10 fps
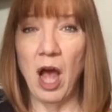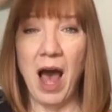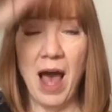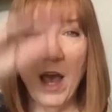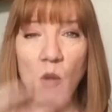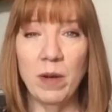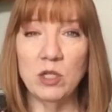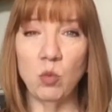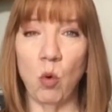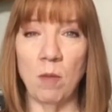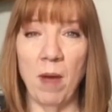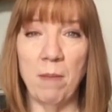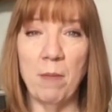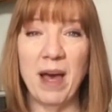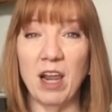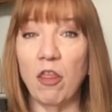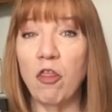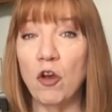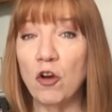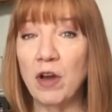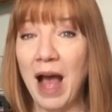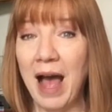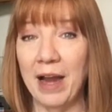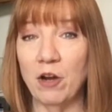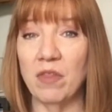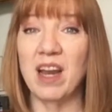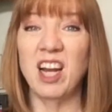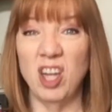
I always warm up about a third higher than I